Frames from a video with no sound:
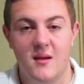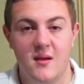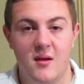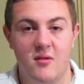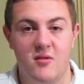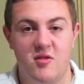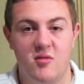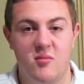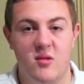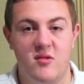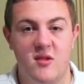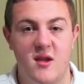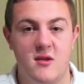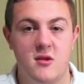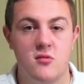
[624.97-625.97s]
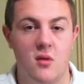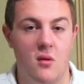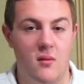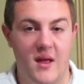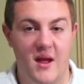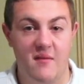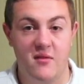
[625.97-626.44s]
in terms of saying you
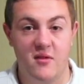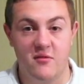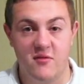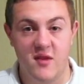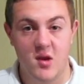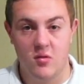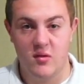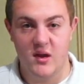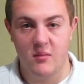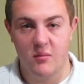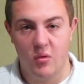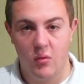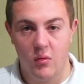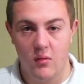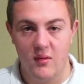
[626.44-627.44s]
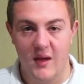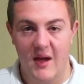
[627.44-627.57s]
don't have to fear anymore